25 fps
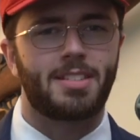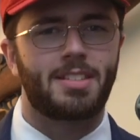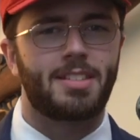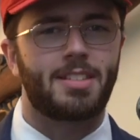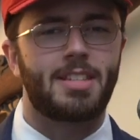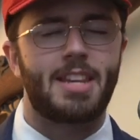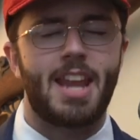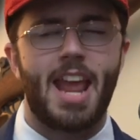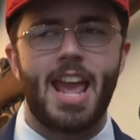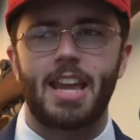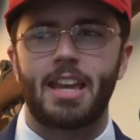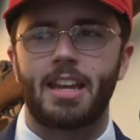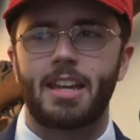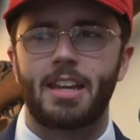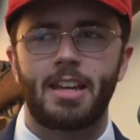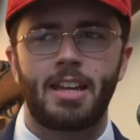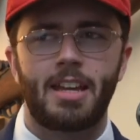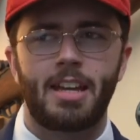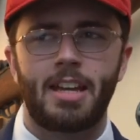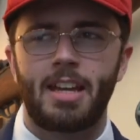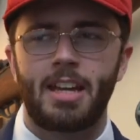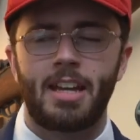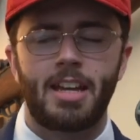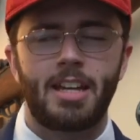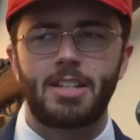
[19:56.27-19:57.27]
snake.
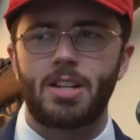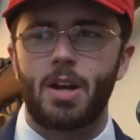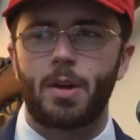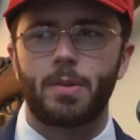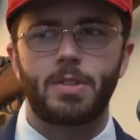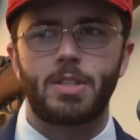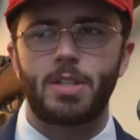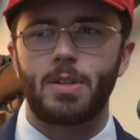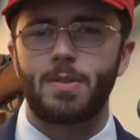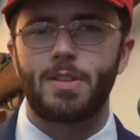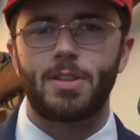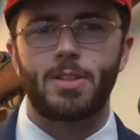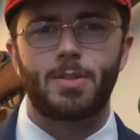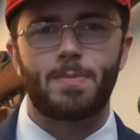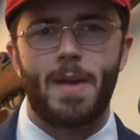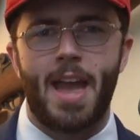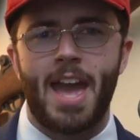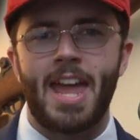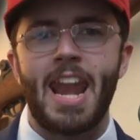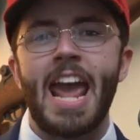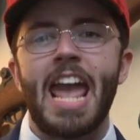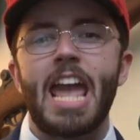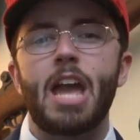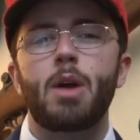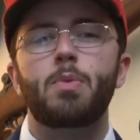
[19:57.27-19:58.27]
Don't do this,
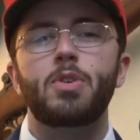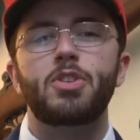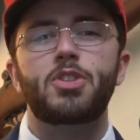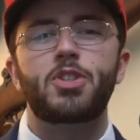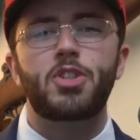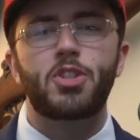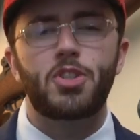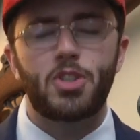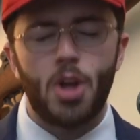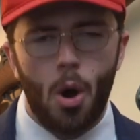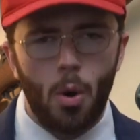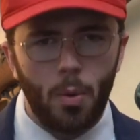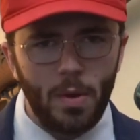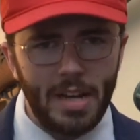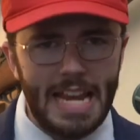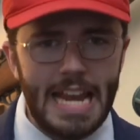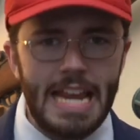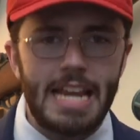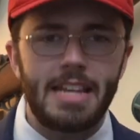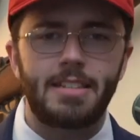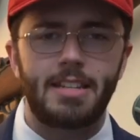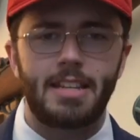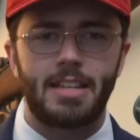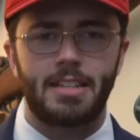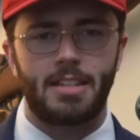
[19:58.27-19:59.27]
man. It was so
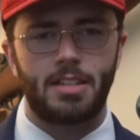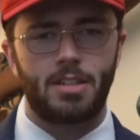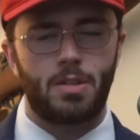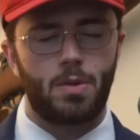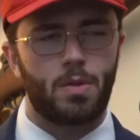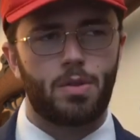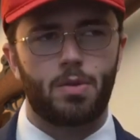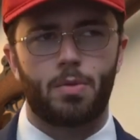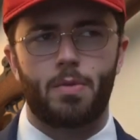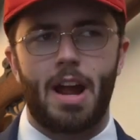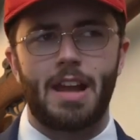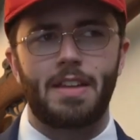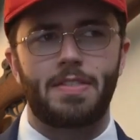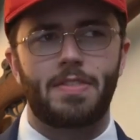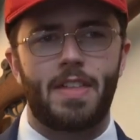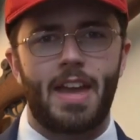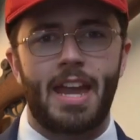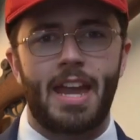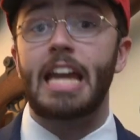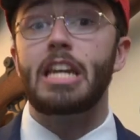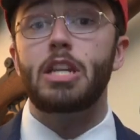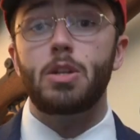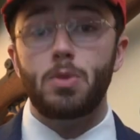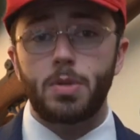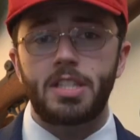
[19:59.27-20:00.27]
easy to do the right
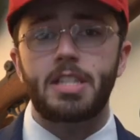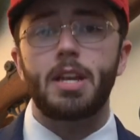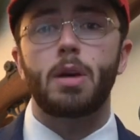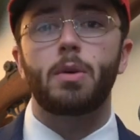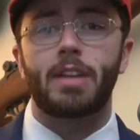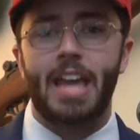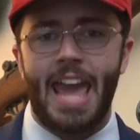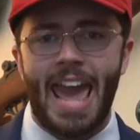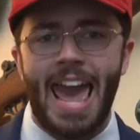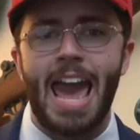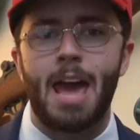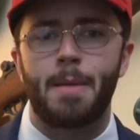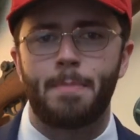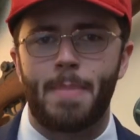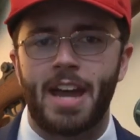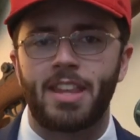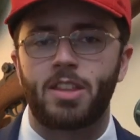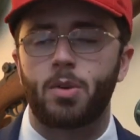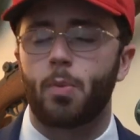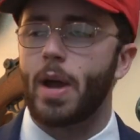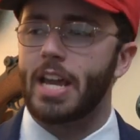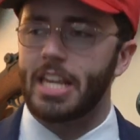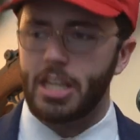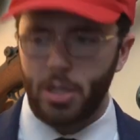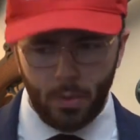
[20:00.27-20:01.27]
And you still can, by
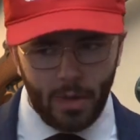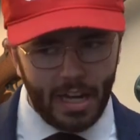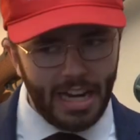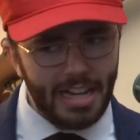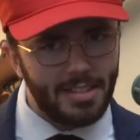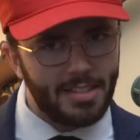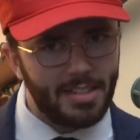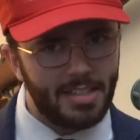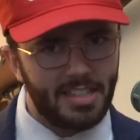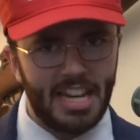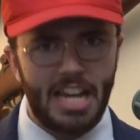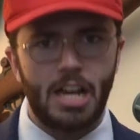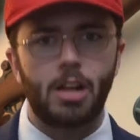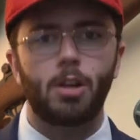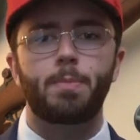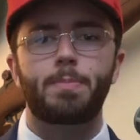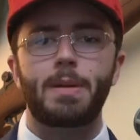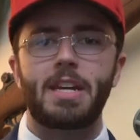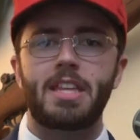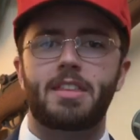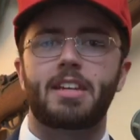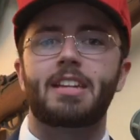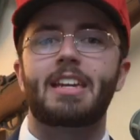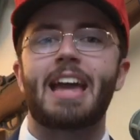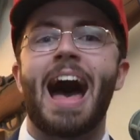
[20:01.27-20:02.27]
the way. You can still
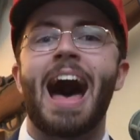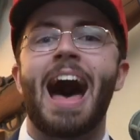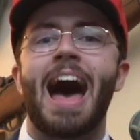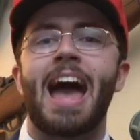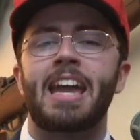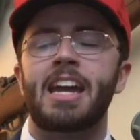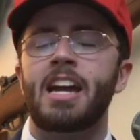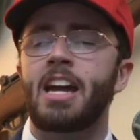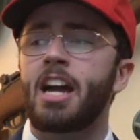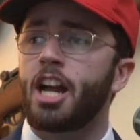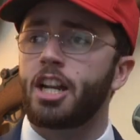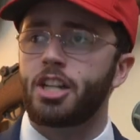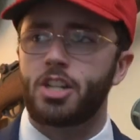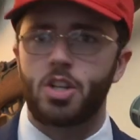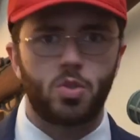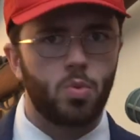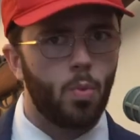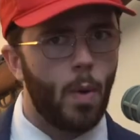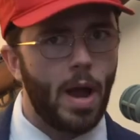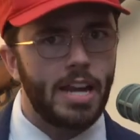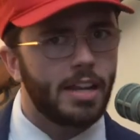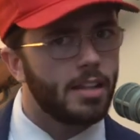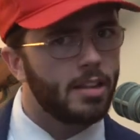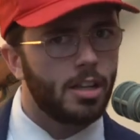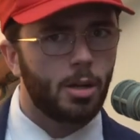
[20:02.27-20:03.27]
be the guy. Just
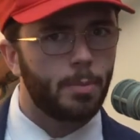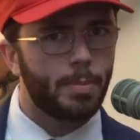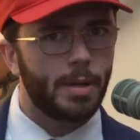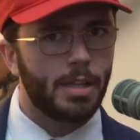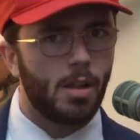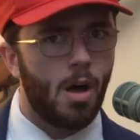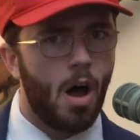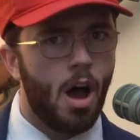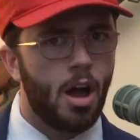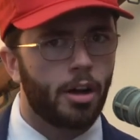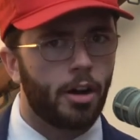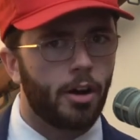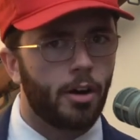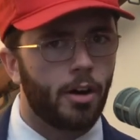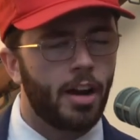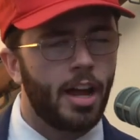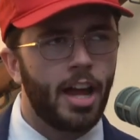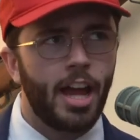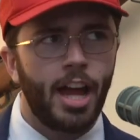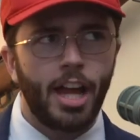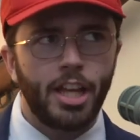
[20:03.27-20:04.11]
wait a little bit longer.